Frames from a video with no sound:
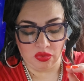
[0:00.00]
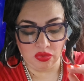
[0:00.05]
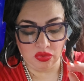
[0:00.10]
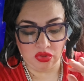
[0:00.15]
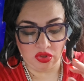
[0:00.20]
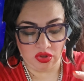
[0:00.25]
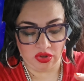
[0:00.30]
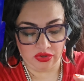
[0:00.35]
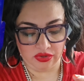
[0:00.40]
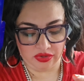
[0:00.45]
no
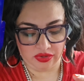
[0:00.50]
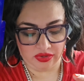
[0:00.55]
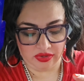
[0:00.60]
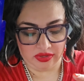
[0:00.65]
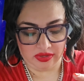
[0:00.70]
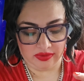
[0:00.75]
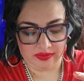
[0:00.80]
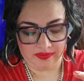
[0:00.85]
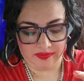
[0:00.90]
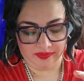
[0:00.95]

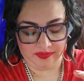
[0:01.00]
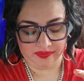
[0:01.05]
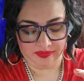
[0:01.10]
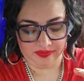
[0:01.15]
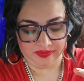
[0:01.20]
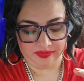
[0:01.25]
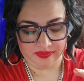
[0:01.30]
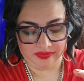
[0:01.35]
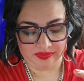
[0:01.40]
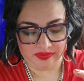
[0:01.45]
longer
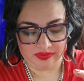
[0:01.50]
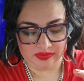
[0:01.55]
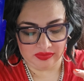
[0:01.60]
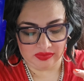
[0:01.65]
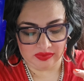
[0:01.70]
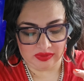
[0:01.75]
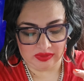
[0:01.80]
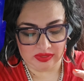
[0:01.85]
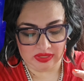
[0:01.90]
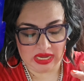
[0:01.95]

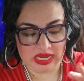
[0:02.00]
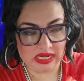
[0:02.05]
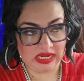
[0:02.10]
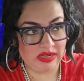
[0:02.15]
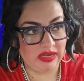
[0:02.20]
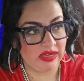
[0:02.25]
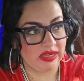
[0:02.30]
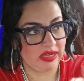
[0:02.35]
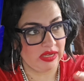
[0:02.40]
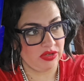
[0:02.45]

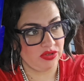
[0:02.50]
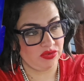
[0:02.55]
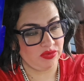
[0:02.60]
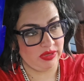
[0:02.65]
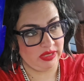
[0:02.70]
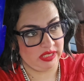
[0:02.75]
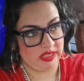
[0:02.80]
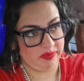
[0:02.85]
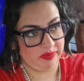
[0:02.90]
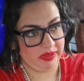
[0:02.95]
any
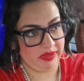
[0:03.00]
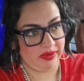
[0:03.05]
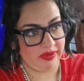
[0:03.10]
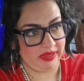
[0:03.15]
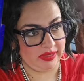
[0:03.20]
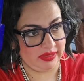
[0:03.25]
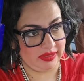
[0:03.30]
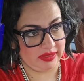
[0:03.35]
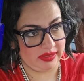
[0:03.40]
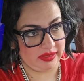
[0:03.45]
hindering
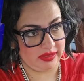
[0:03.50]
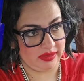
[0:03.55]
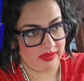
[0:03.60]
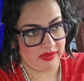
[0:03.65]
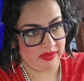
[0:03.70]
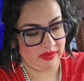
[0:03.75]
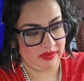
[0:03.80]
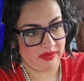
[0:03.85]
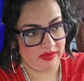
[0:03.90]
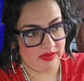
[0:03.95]
spirits,
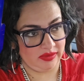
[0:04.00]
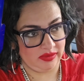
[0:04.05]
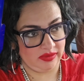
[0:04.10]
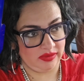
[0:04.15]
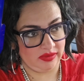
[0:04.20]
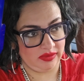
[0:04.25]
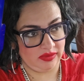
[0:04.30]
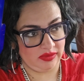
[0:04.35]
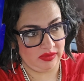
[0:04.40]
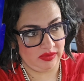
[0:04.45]

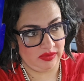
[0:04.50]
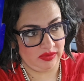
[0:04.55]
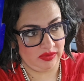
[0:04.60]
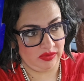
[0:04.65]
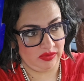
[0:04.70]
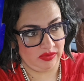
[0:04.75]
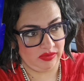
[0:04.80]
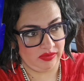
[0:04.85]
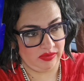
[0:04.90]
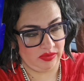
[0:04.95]

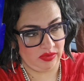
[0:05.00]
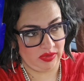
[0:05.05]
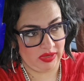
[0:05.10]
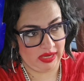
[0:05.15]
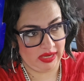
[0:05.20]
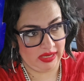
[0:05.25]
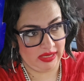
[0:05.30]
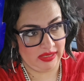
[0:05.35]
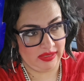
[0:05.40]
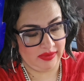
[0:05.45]

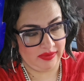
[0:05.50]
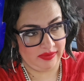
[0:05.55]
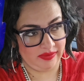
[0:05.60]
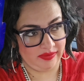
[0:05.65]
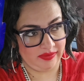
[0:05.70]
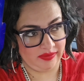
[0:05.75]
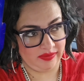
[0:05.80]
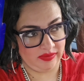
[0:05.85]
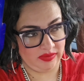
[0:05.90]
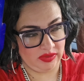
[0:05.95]
okay,
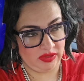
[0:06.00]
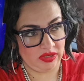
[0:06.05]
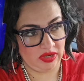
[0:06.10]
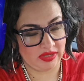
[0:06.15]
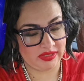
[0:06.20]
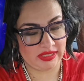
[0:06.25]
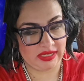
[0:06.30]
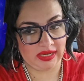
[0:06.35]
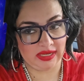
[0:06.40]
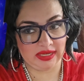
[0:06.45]

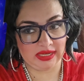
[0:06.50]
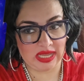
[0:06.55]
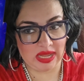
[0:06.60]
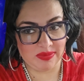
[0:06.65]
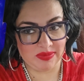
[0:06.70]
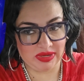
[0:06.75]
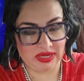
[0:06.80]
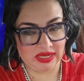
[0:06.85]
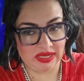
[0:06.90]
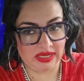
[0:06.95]
causing
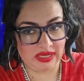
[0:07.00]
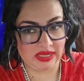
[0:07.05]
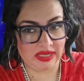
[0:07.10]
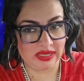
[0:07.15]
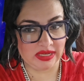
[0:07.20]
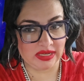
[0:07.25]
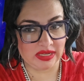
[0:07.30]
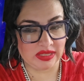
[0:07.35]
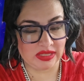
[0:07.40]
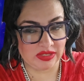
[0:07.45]
calamity
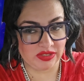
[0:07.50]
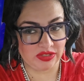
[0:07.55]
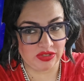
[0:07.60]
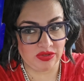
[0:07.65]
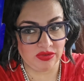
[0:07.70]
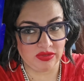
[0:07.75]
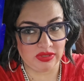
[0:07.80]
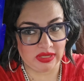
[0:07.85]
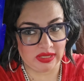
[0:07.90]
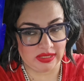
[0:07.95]
in this
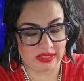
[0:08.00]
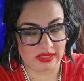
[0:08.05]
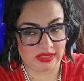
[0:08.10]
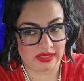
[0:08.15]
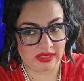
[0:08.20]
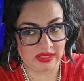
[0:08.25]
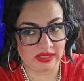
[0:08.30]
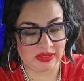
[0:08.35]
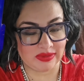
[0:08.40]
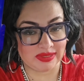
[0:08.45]
union.
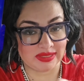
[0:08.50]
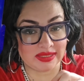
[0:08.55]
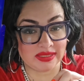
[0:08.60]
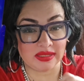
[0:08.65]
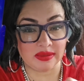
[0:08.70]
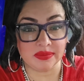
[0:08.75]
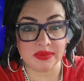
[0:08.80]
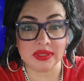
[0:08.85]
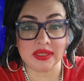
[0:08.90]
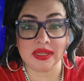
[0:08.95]
There is
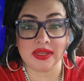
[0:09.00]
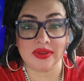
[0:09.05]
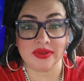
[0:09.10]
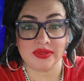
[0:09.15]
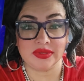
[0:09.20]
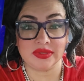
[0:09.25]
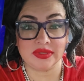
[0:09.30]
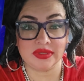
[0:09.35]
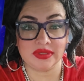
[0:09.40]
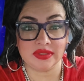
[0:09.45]
something
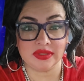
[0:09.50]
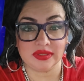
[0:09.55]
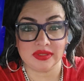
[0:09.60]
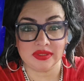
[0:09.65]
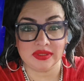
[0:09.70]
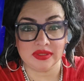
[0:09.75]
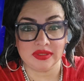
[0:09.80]
else.